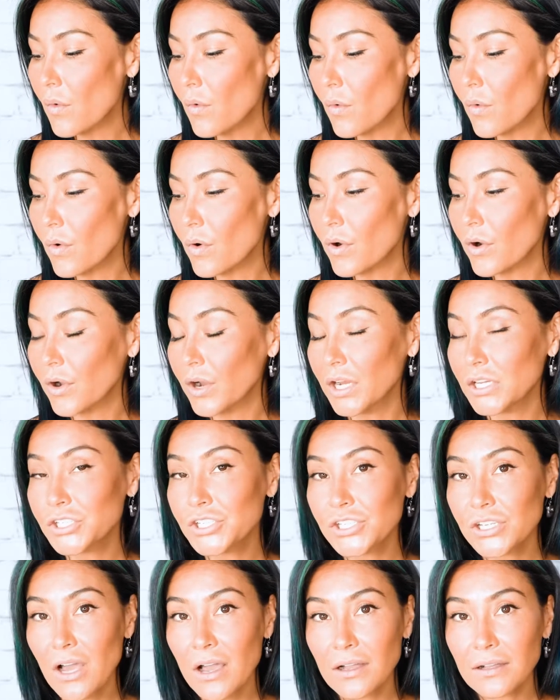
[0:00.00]
or a
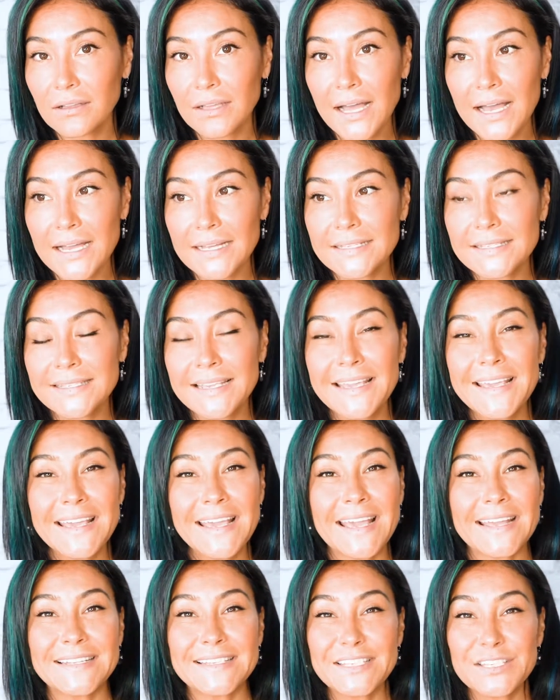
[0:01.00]
shot glass
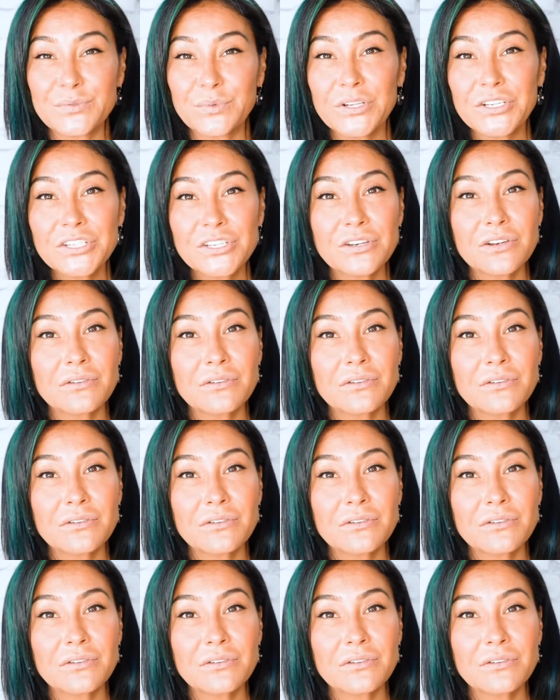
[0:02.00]
and swish